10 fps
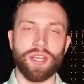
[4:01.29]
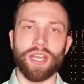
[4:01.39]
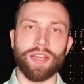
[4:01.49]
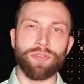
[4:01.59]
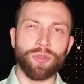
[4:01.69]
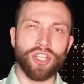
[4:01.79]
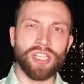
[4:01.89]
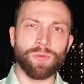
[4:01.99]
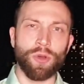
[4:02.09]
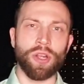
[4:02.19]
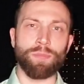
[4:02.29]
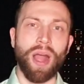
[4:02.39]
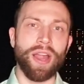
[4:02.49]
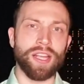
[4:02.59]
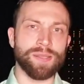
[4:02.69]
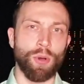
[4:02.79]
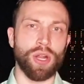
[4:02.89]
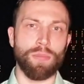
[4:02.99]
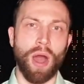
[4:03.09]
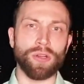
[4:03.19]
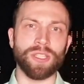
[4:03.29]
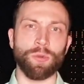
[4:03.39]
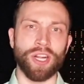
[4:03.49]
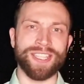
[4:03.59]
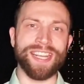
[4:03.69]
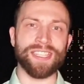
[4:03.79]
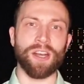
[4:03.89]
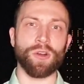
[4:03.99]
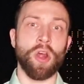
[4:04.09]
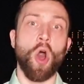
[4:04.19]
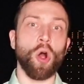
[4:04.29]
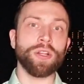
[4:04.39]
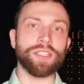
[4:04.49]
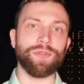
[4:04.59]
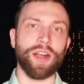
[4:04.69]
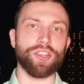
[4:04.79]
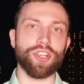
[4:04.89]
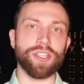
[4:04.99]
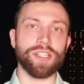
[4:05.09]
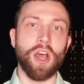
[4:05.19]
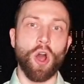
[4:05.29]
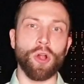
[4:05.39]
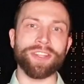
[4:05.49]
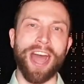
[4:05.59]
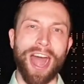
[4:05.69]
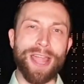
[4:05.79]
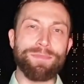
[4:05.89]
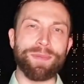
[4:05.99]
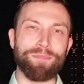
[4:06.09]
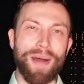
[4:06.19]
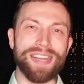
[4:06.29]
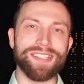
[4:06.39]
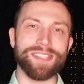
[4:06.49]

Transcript: If you just want to buy a small amount and want to test out all these functions, all the hype and buzz,